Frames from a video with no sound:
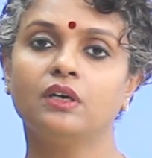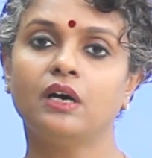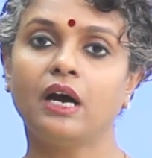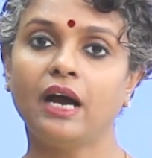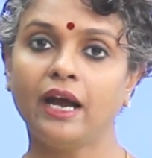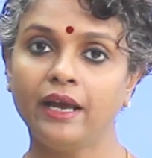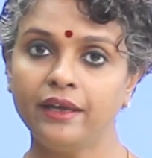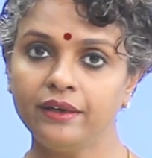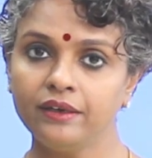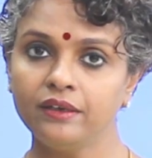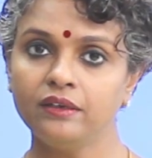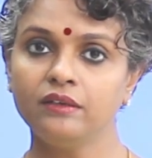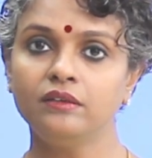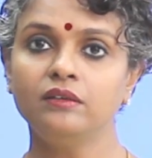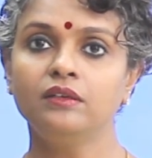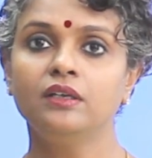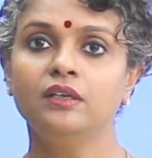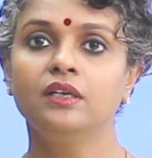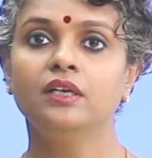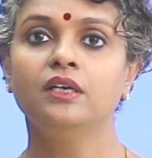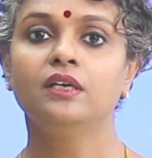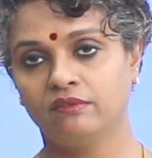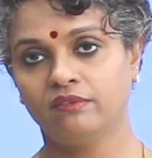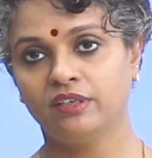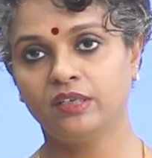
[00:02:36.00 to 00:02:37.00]
iron,
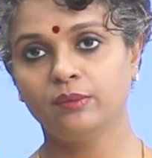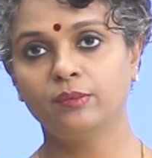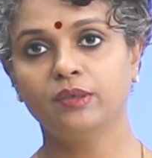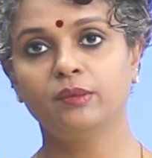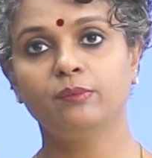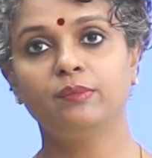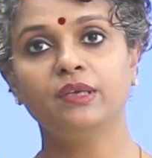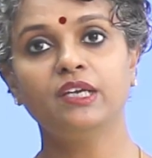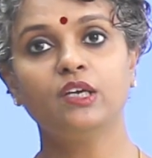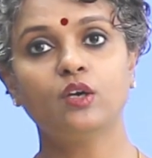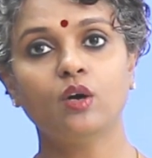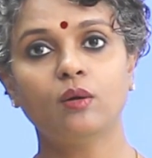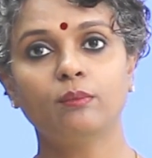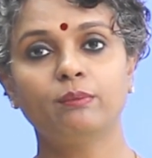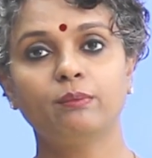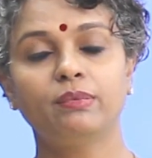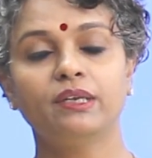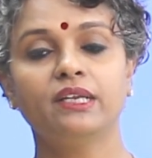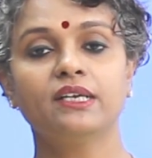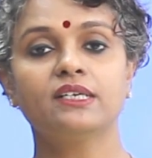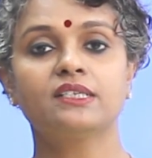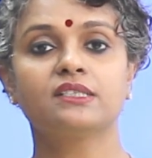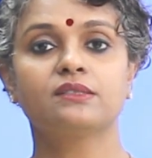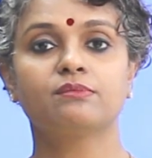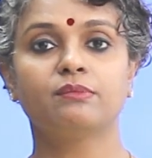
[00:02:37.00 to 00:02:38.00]
vitamin B
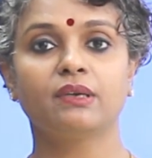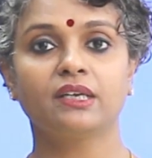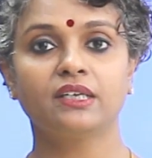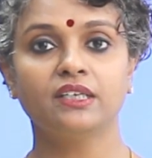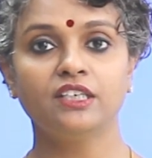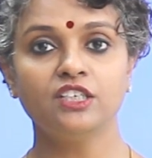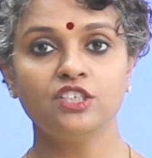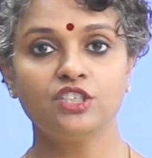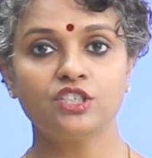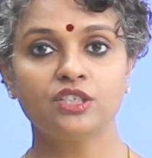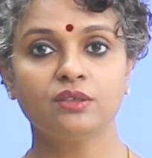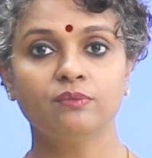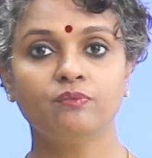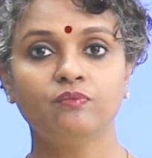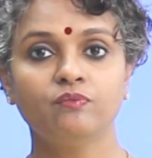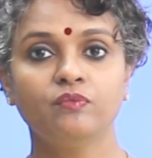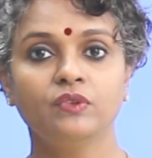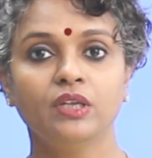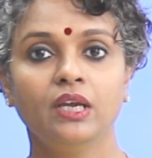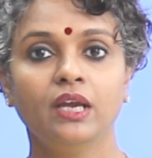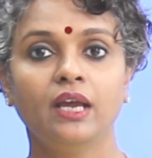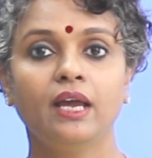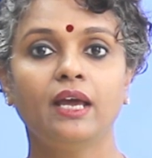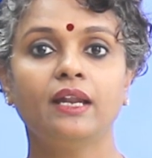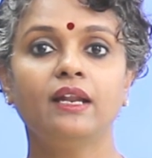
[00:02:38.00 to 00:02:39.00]
complex, magnesium
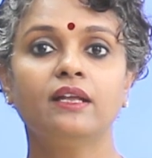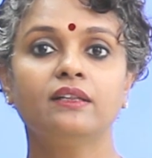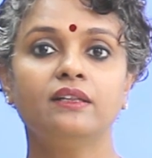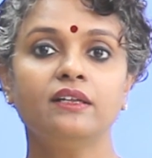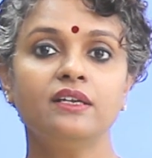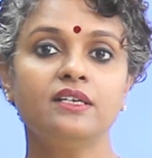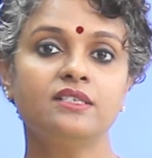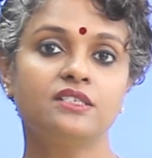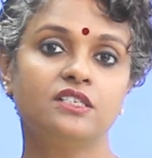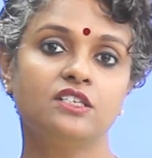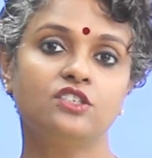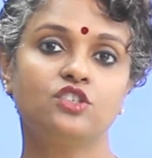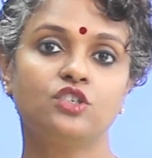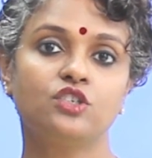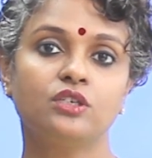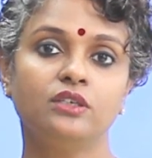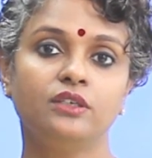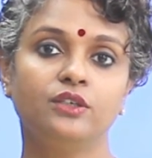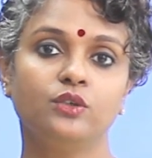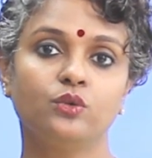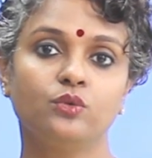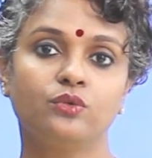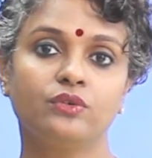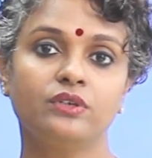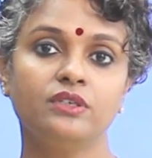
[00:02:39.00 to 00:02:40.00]
and other essential
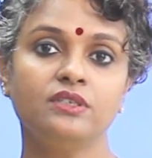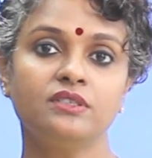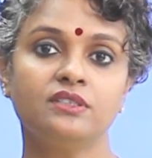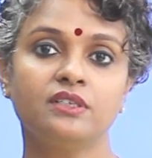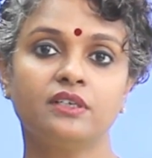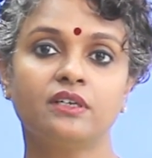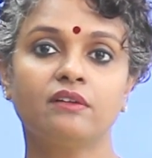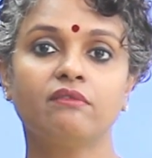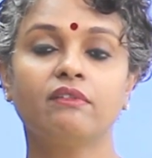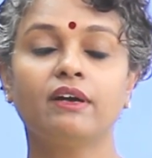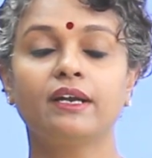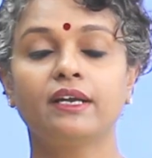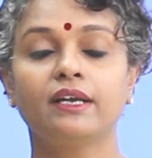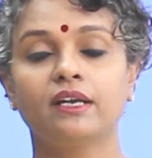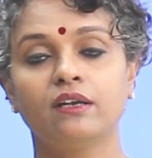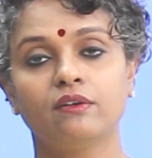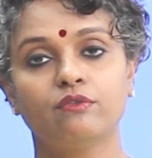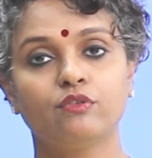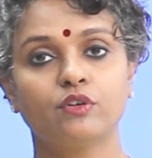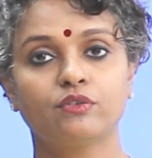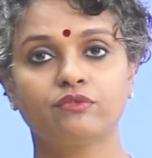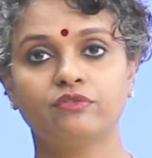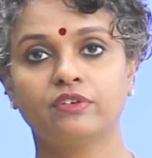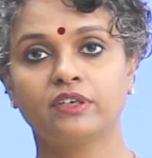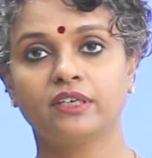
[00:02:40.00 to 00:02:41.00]
nutrients that are vital
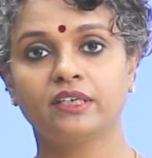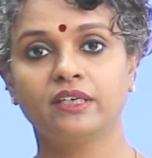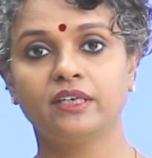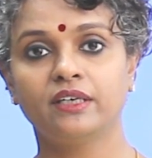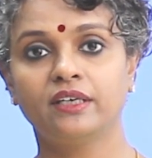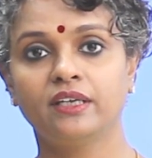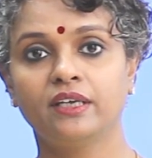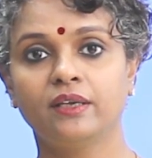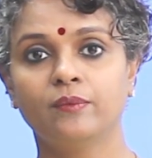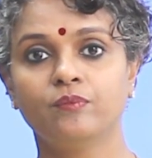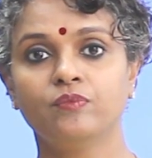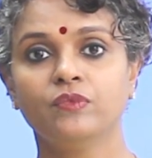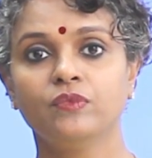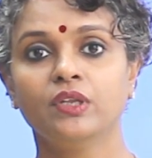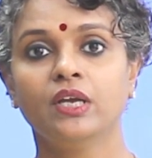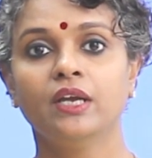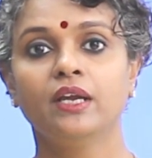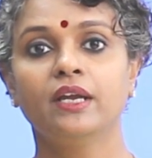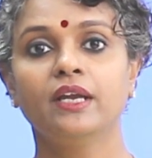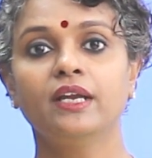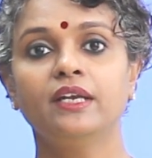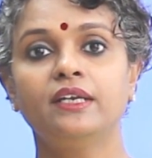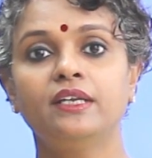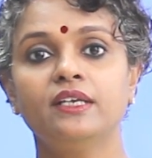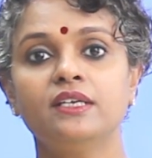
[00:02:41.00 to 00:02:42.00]
for fertility.
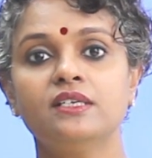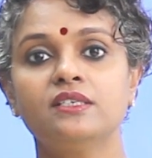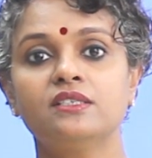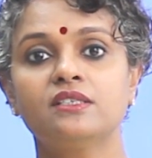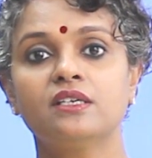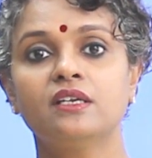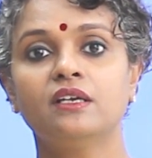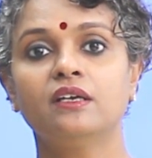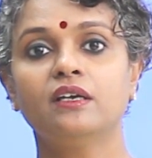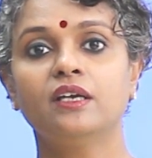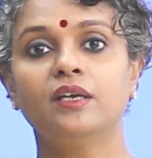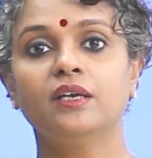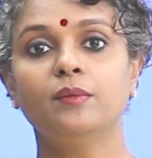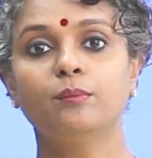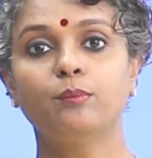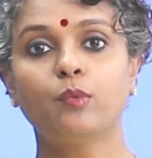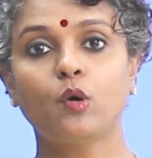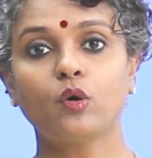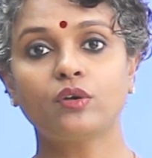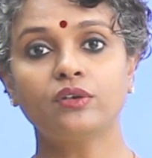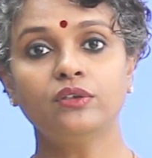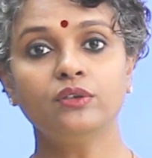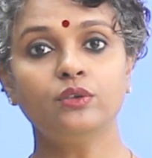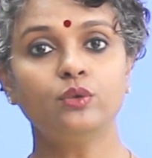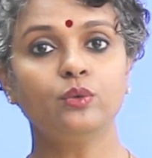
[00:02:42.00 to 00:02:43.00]
It is
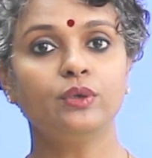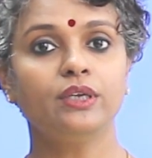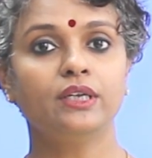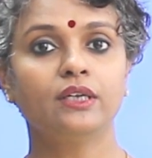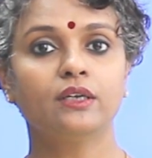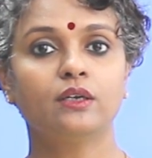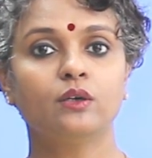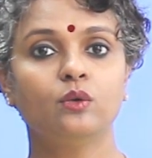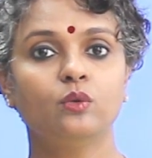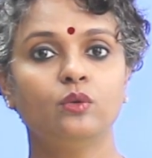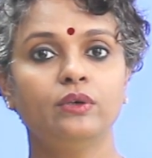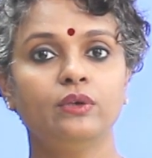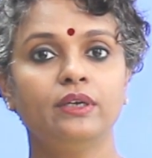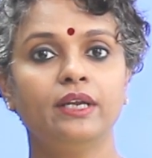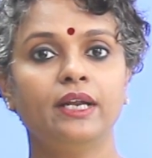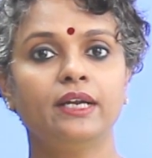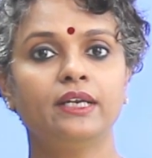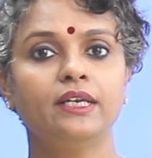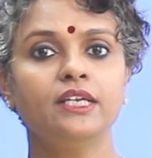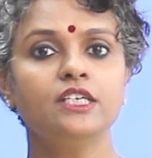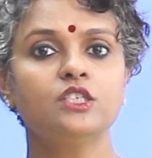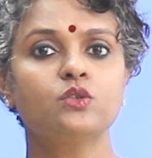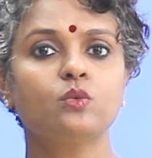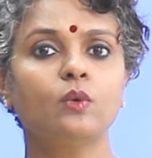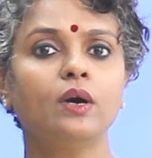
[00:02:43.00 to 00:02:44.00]
important to include at
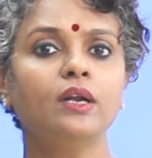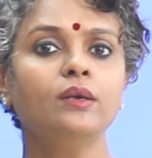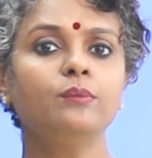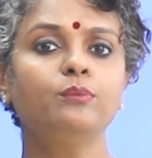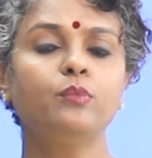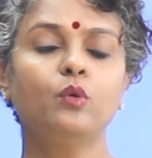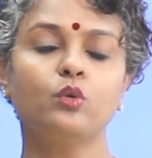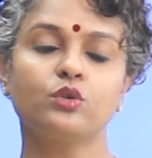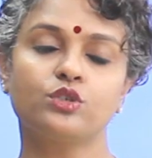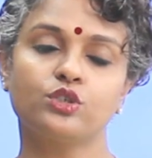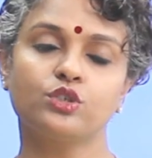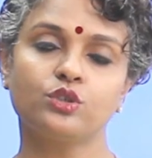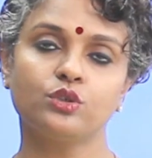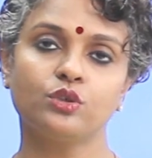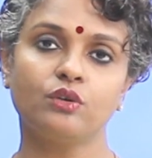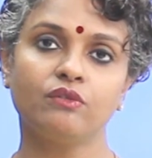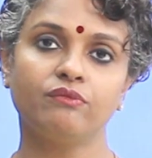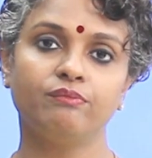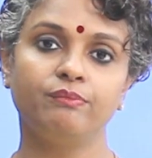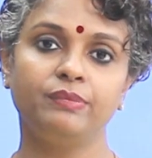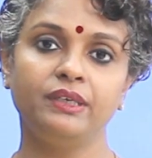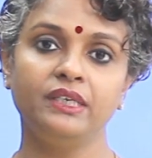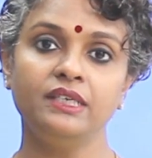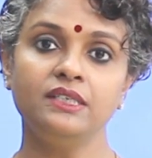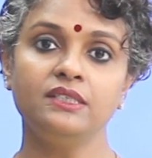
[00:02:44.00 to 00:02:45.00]
least one portion
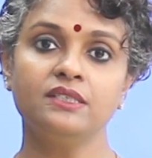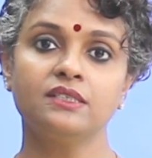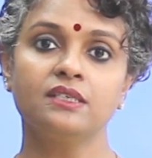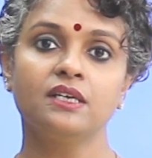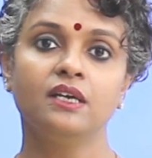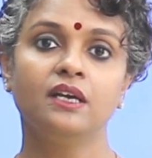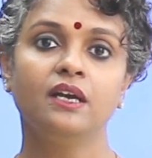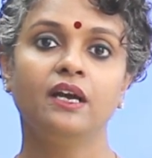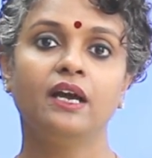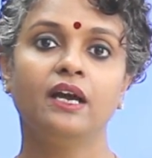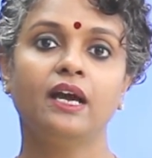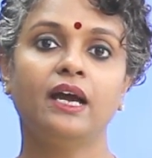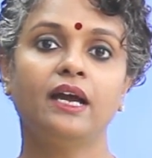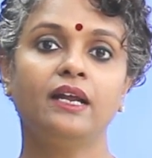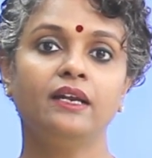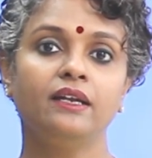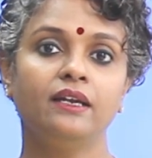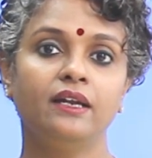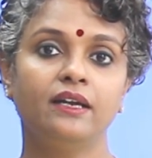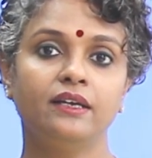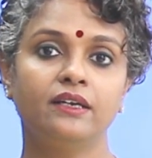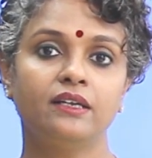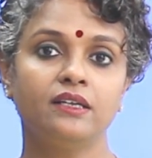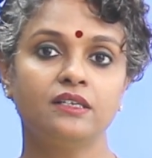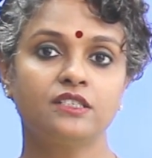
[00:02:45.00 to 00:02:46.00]
of beans and
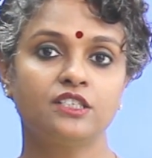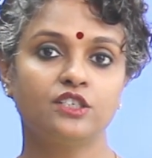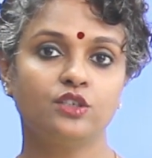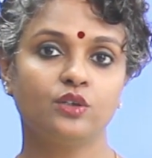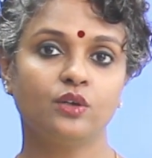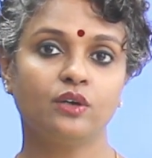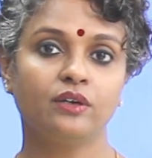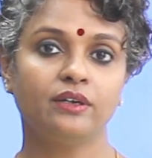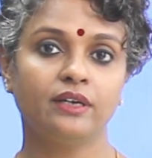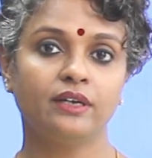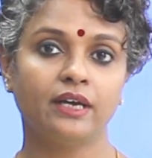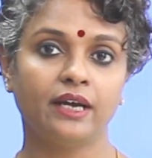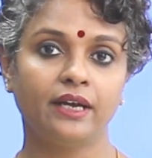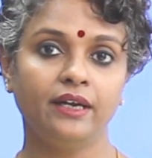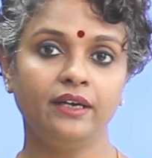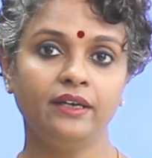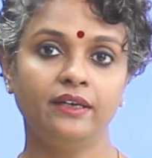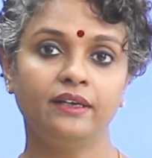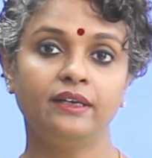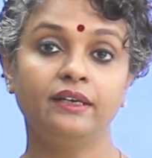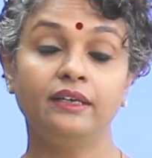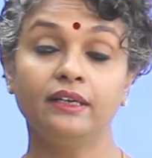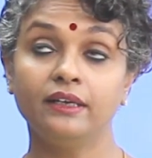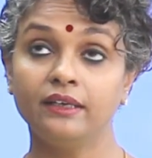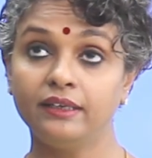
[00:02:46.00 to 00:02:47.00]
lentils in your
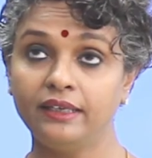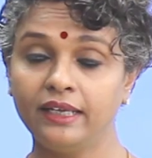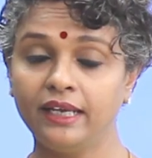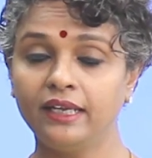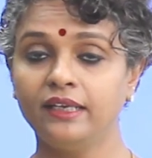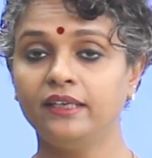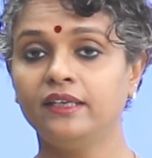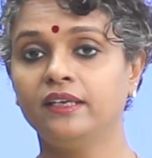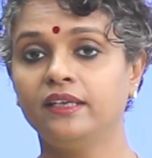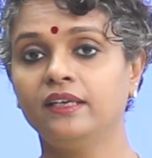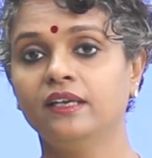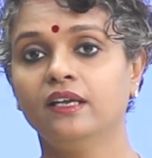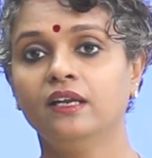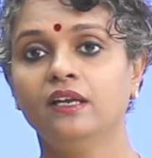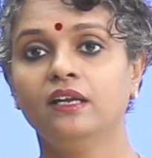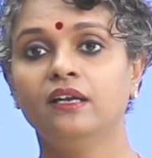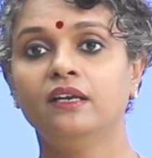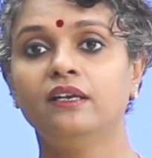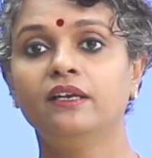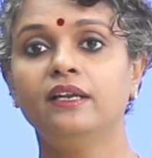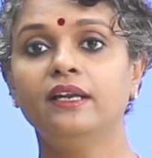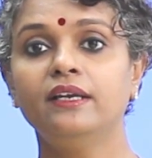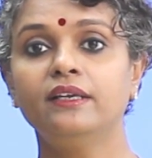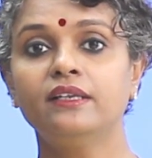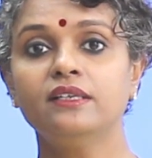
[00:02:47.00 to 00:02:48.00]
diet daily.
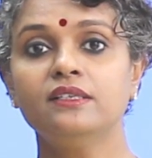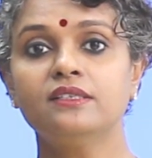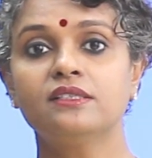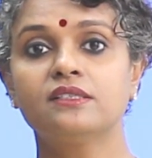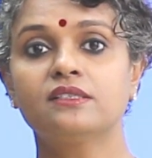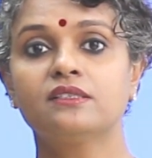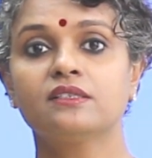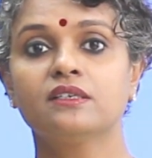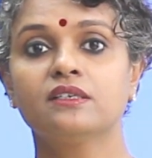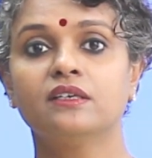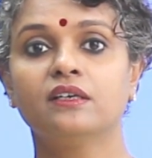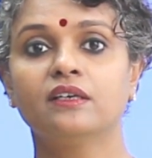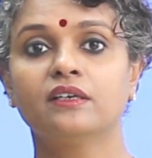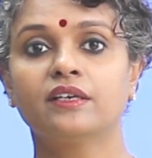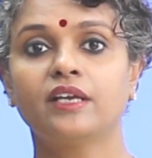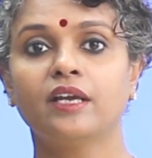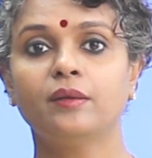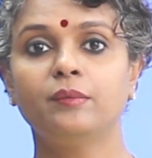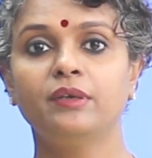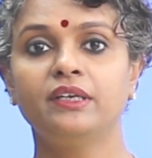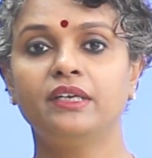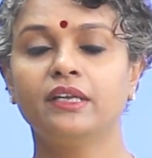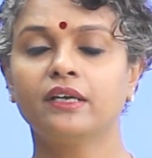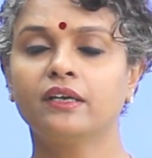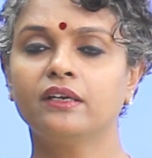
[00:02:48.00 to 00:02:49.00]
Lentils can
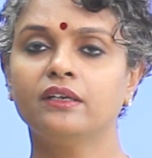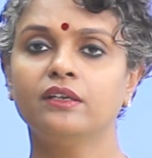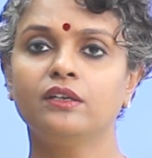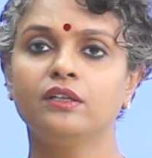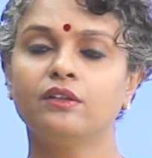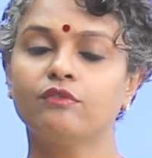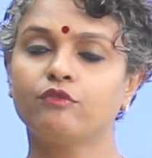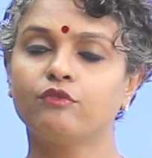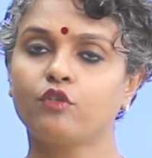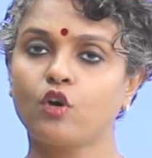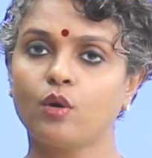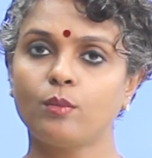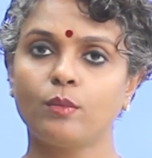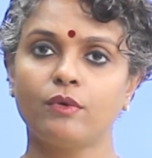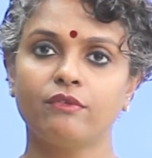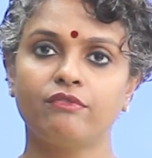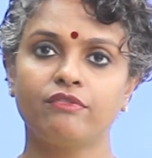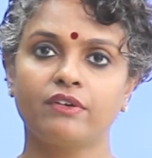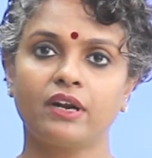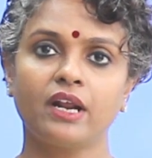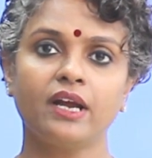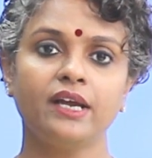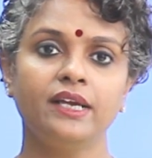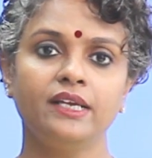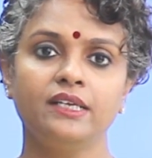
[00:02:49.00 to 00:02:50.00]
be taken in the form of
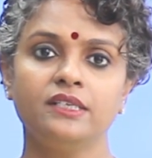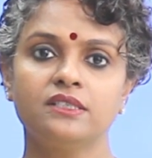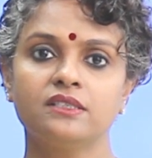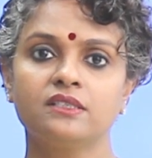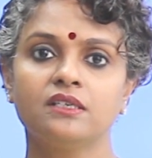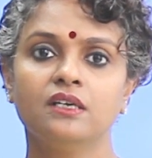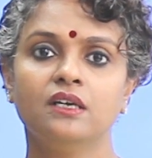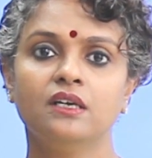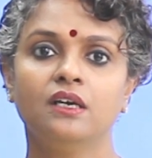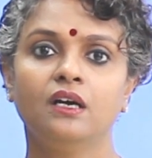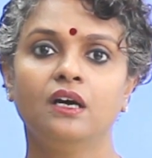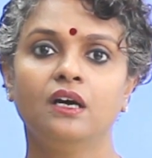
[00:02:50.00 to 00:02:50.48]
rice,